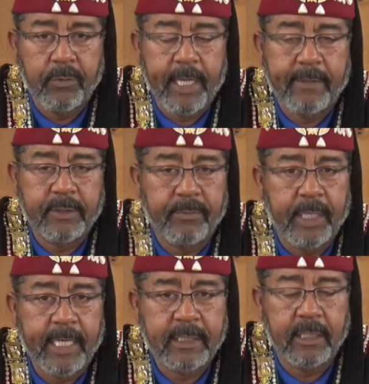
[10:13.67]
We have some
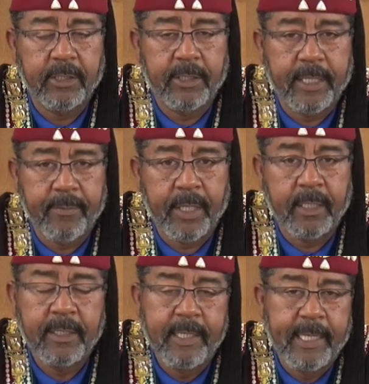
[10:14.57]
guests that are going to come
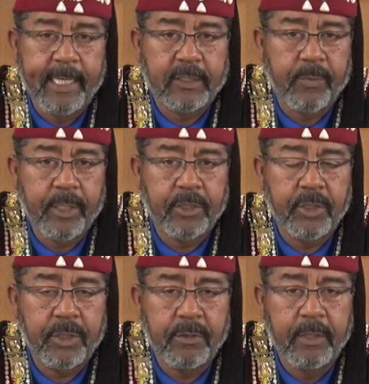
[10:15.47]
in and speak
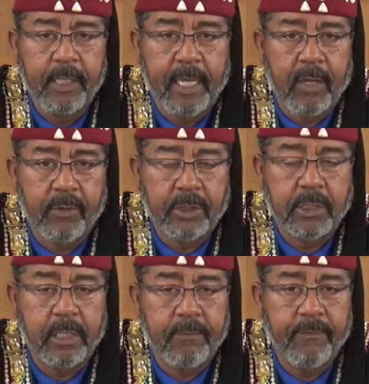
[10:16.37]
to you, and we're
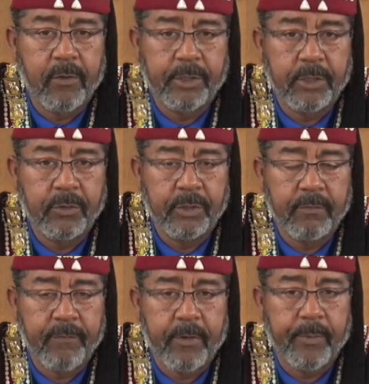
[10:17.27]
just looking forward to doing
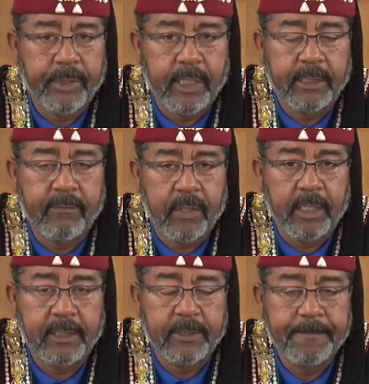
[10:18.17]
some very productive
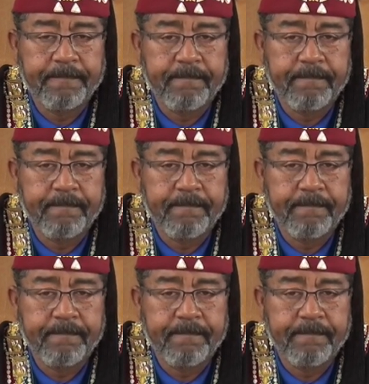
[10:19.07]
things.